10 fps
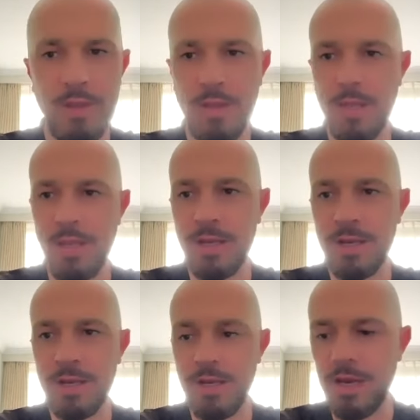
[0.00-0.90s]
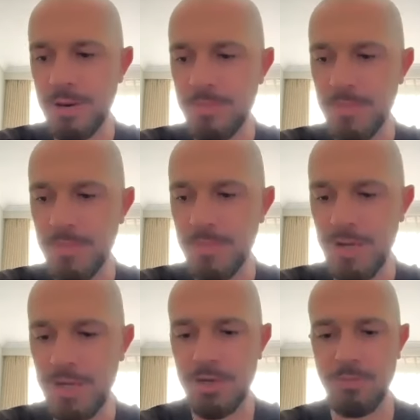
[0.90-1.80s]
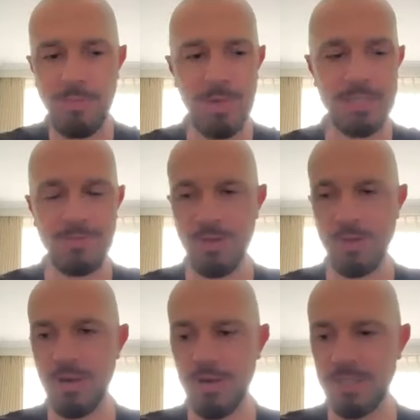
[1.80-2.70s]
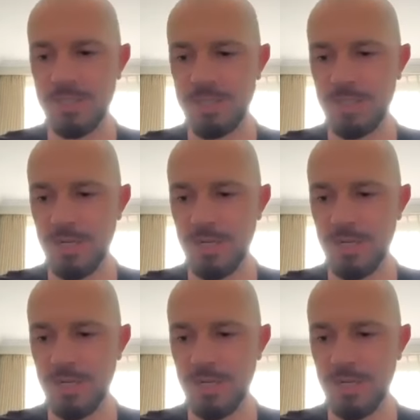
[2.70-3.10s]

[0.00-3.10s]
I can do my best for you guys.